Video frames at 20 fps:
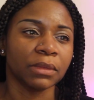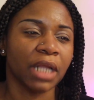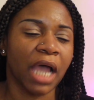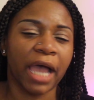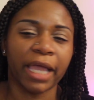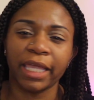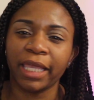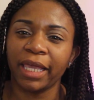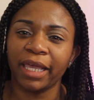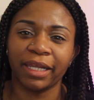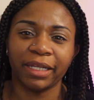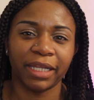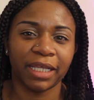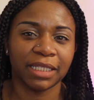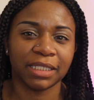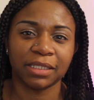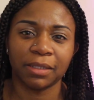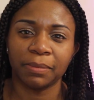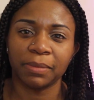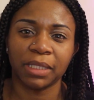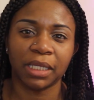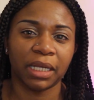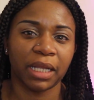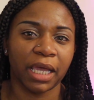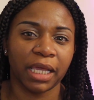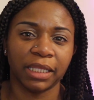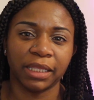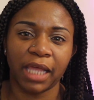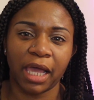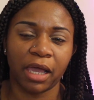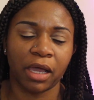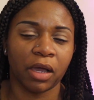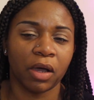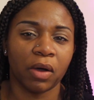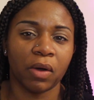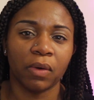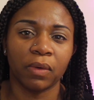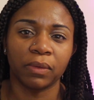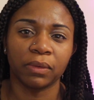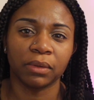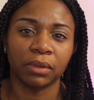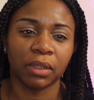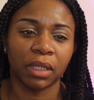I can't let something like that go,